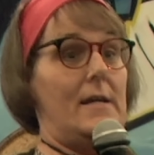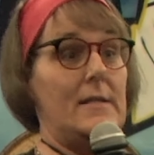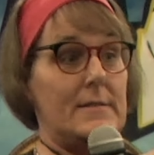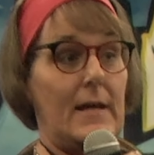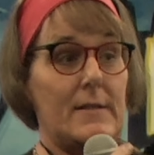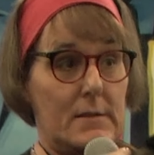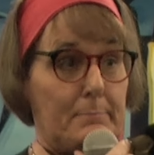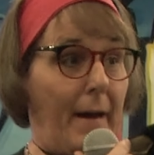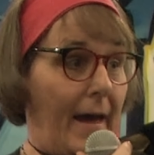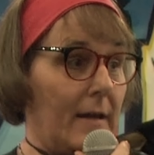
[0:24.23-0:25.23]
inside
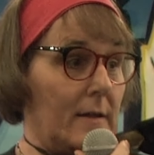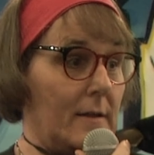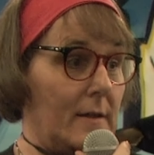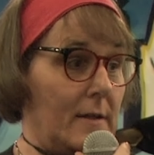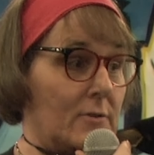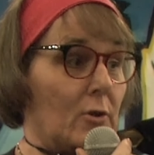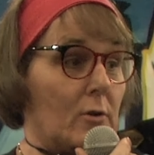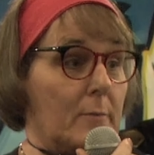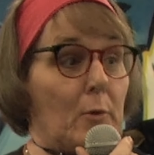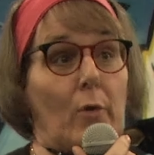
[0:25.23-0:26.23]
this bag is
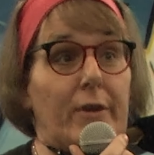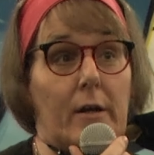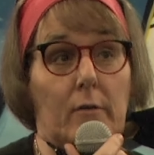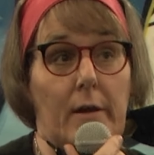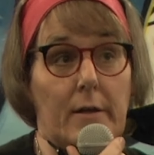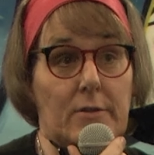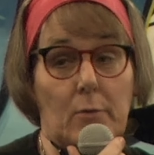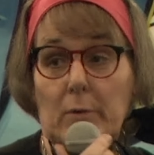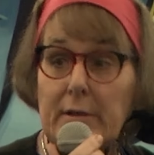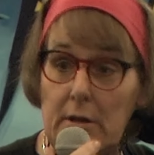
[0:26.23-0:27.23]
Durham, North Carolina's
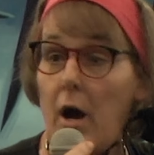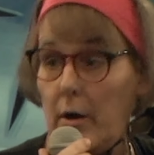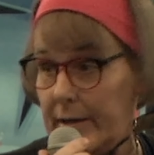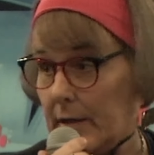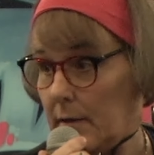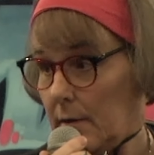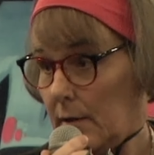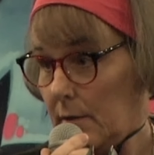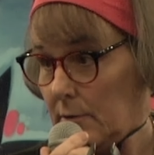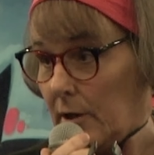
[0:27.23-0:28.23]
only talking
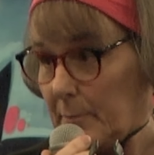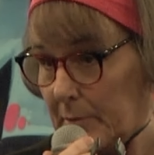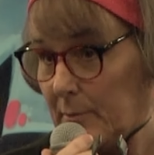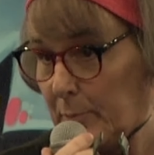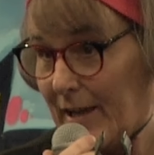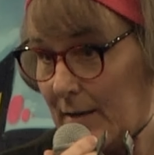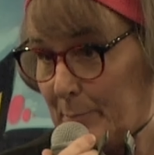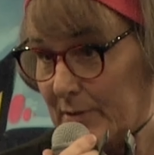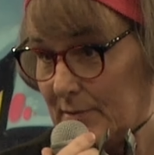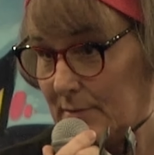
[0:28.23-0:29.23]
duck-billed
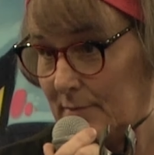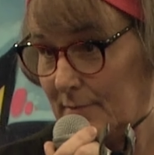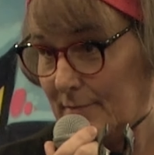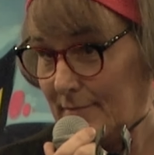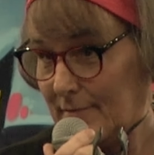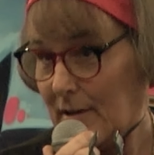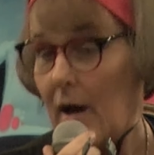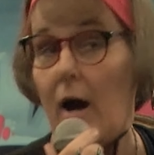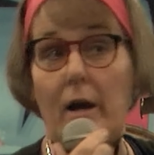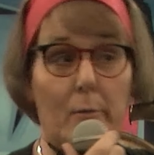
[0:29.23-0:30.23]
platypus.
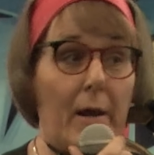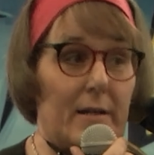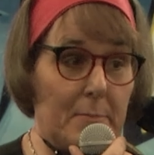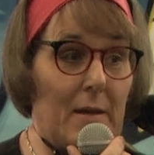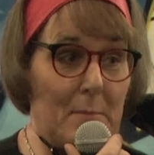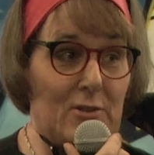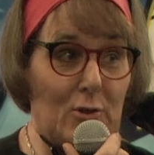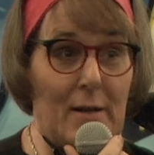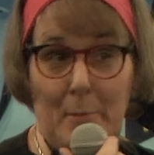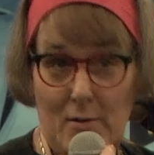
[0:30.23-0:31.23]
Are you ready to meet Mr.
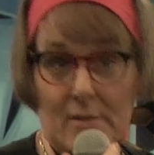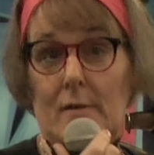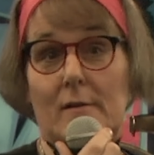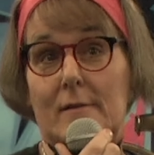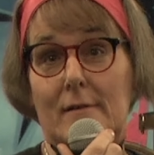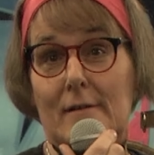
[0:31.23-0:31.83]
Dimples?